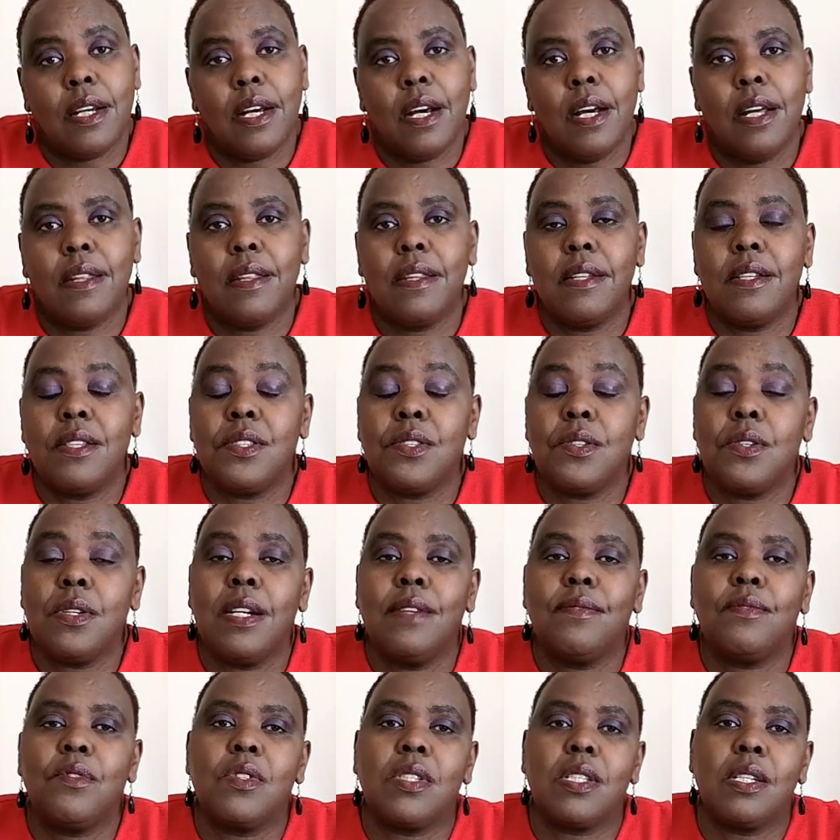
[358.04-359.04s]
and they still
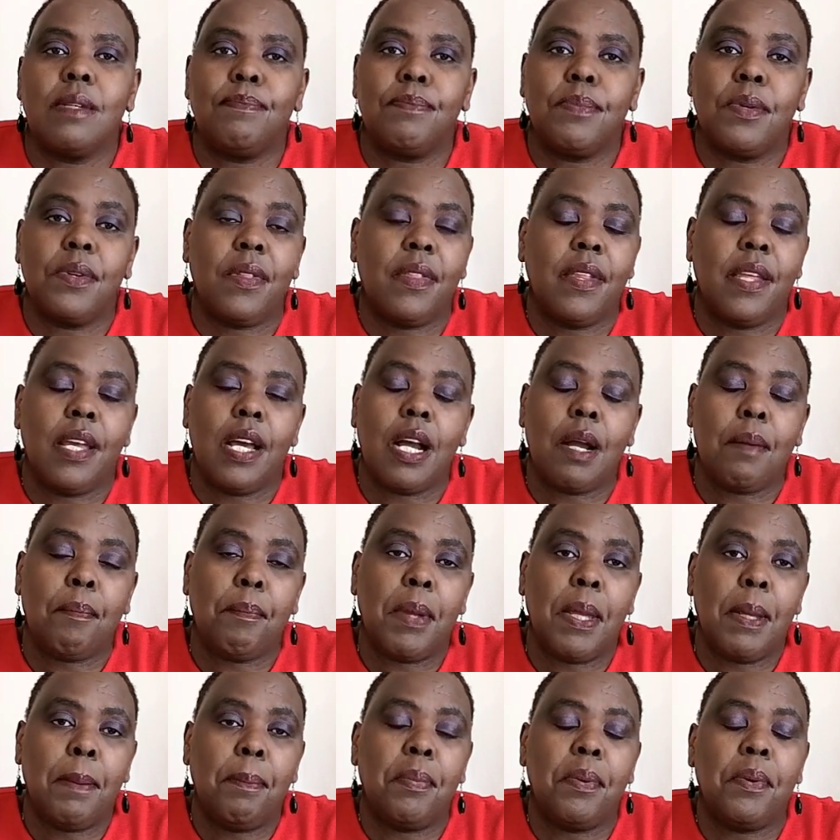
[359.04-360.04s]
have to support the young
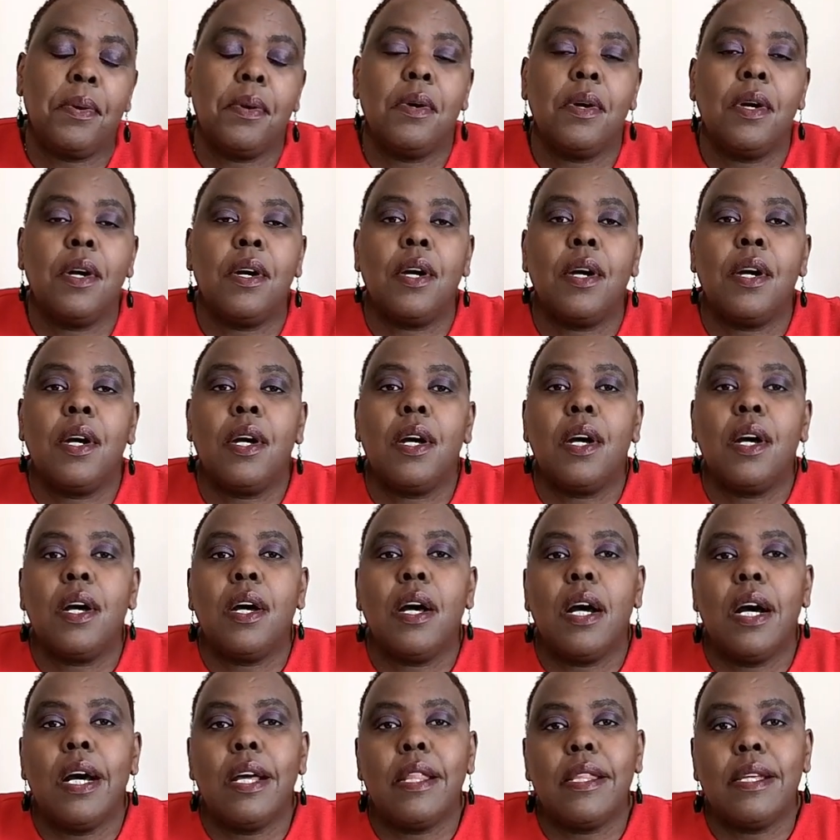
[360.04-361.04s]
people
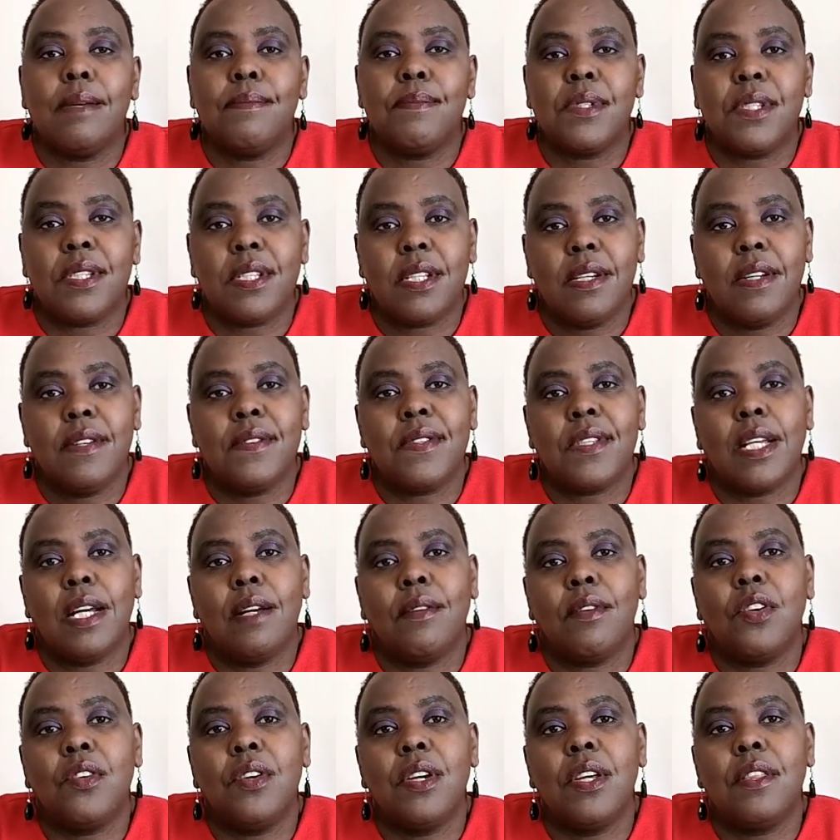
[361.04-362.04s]
and themselves
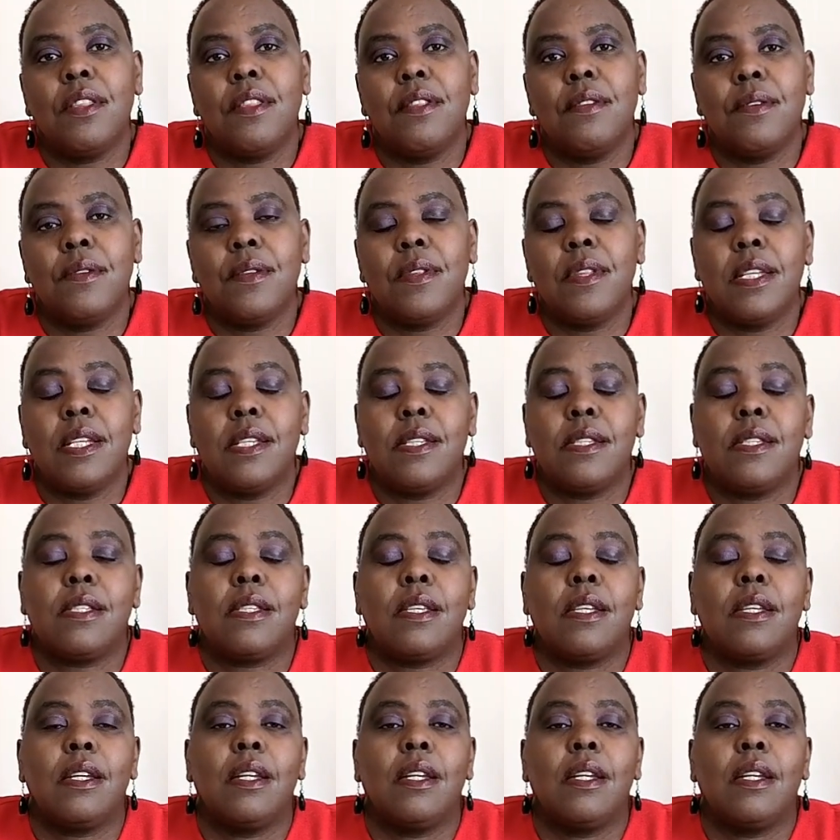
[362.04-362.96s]
are going through this